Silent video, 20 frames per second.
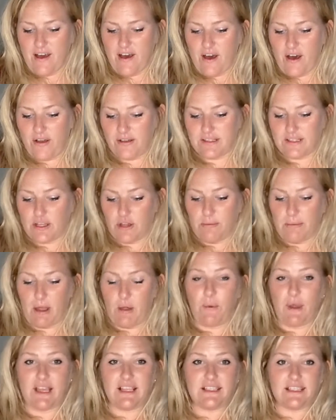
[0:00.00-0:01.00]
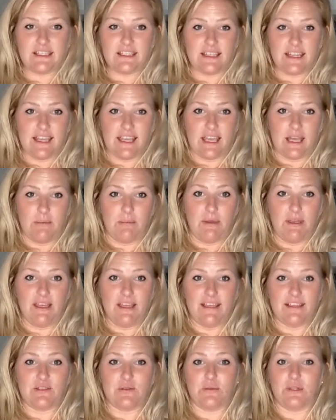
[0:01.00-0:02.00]
Also, my waist to hip
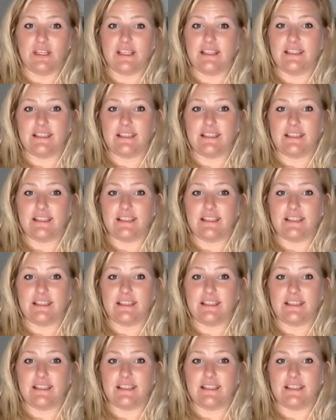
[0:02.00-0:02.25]
is only